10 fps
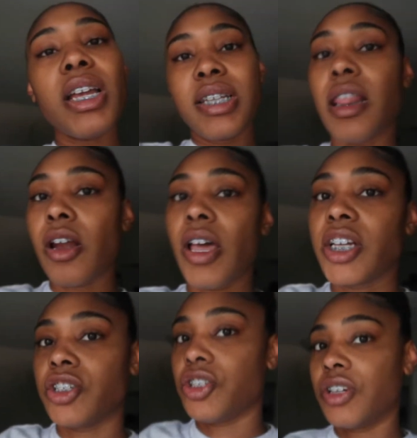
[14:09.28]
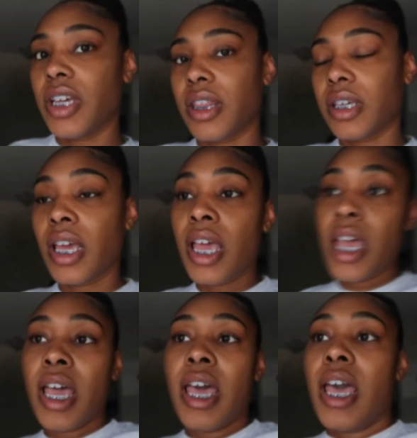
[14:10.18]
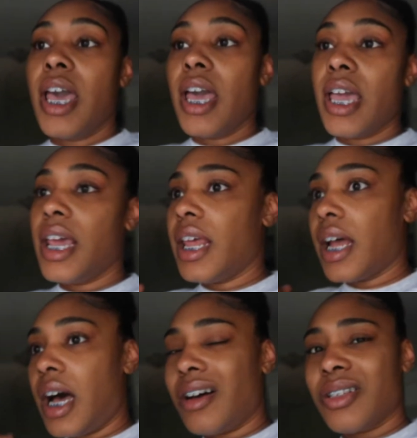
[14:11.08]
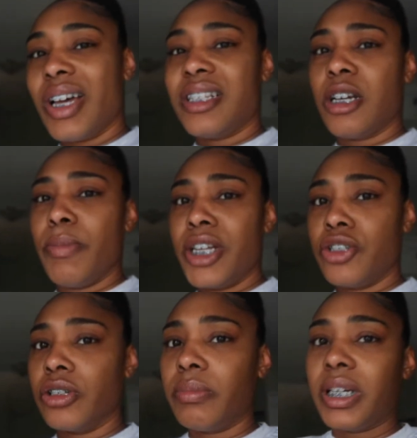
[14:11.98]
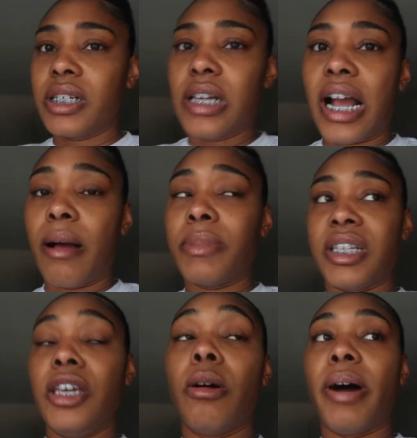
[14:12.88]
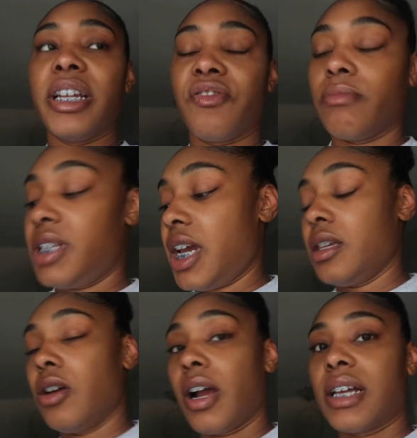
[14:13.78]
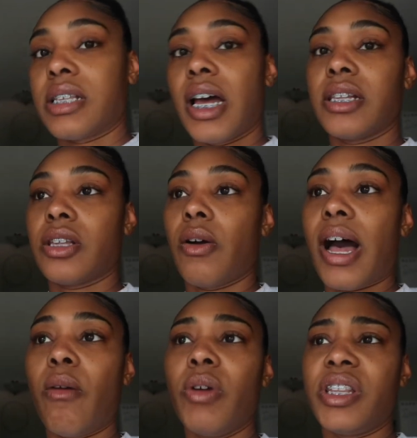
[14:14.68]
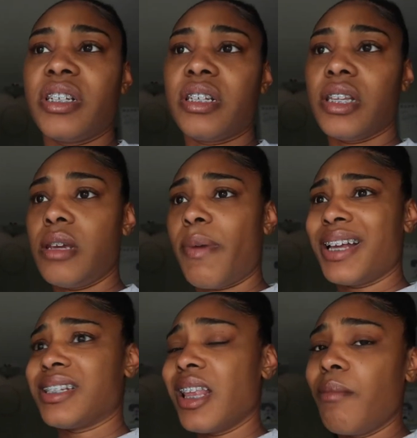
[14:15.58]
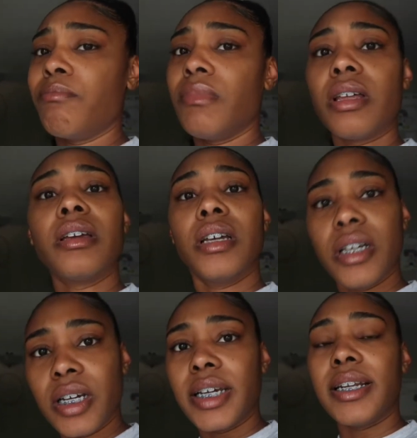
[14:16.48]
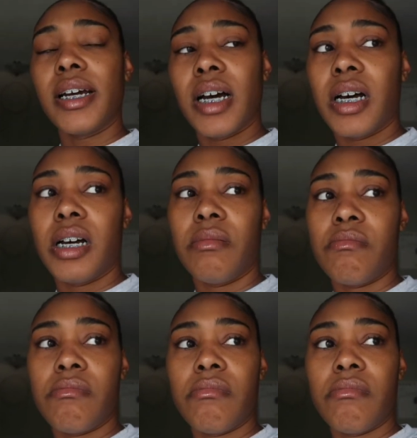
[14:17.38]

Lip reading: Tylenol extra strength, and I also had took a Benadryl because I got mosquito bites from taking the dog outside. So I went to sleep. I slept good. I